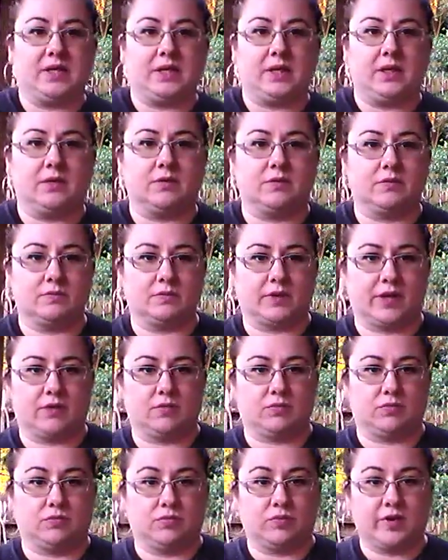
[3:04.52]
me, like
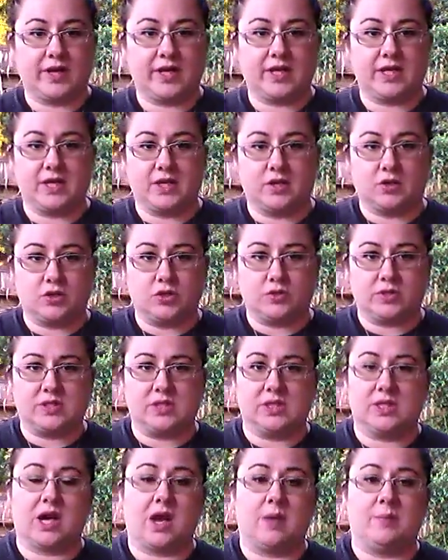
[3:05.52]
right here, you can
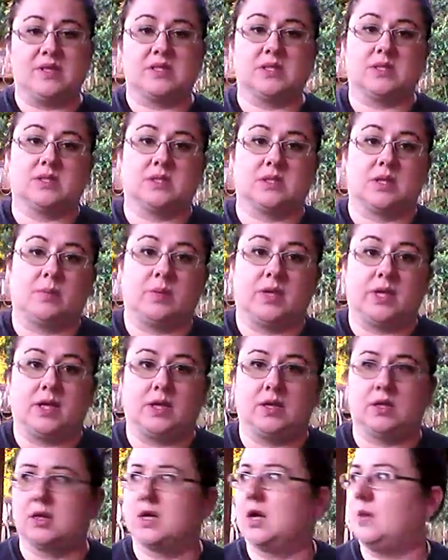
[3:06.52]
see the hibiscus that I
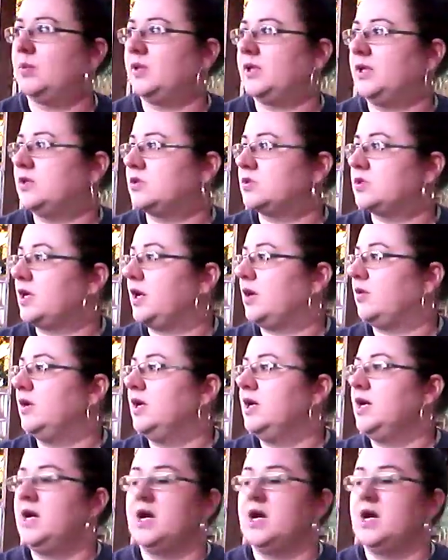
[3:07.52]
planted a couple of years ago.